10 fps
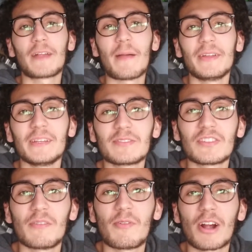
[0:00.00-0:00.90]
guys? My name's
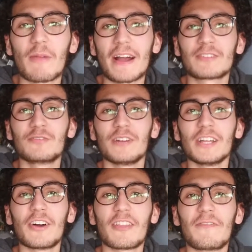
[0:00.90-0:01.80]
Tom. Welcome back to
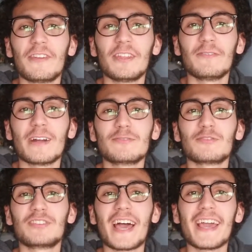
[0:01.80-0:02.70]
another video. And
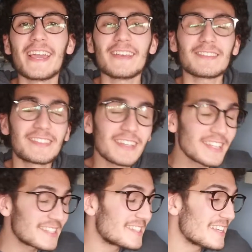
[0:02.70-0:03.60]
today,
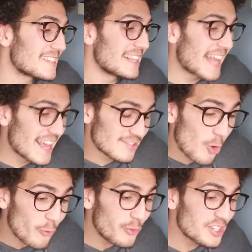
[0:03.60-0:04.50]
silly season has
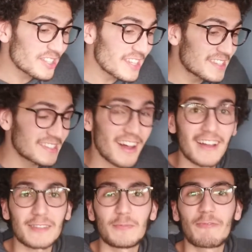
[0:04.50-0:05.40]
officially
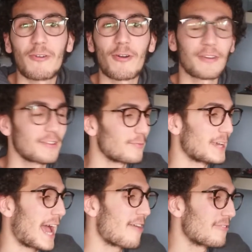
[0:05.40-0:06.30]
started before
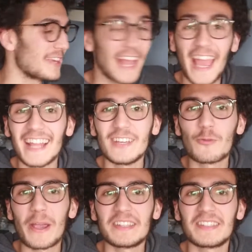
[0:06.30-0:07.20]
we having any
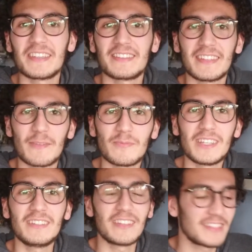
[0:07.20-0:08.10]
races in
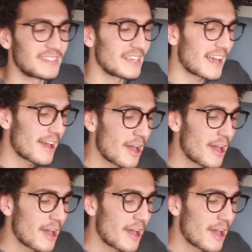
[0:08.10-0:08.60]
this year